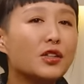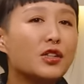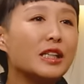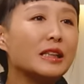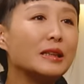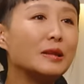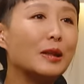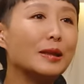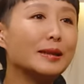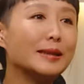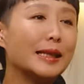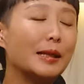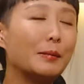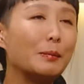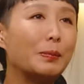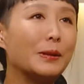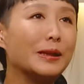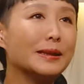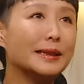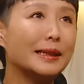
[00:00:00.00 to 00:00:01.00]
she's not some
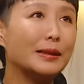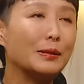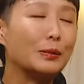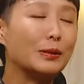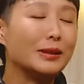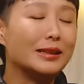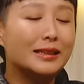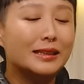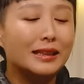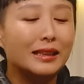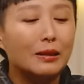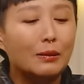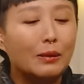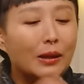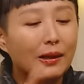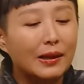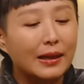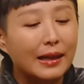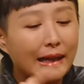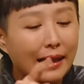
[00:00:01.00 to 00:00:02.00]
person who will sit
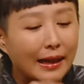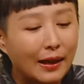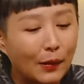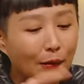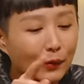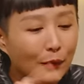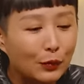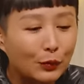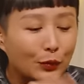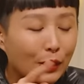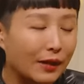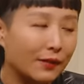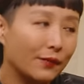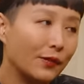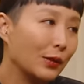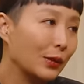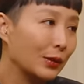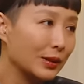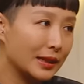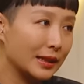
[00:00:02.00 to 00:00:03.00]
around and count who
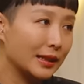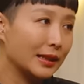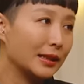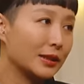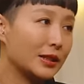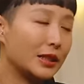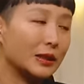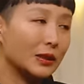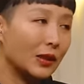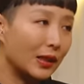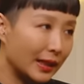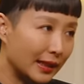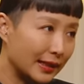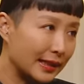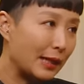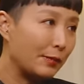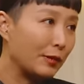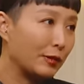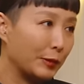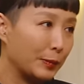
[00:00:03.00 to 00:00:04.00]
unfollows her. She's not that
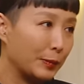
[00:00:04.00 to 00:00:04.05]
type of a